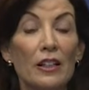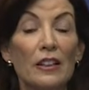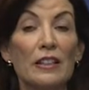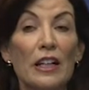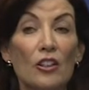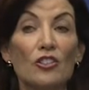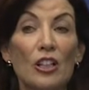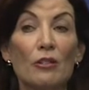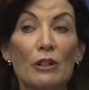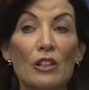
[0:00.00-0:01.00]
The next
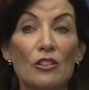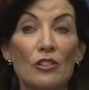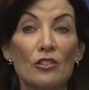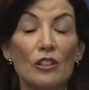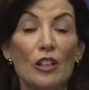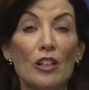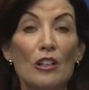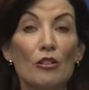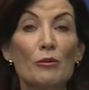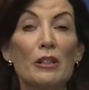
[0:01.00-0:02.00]
generations
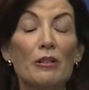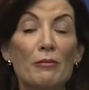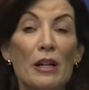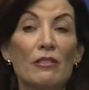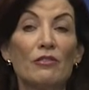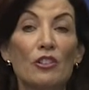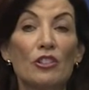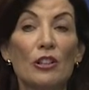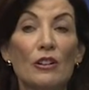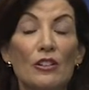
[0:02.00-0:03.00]
will be the
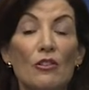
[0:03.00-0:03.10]
beneficiaries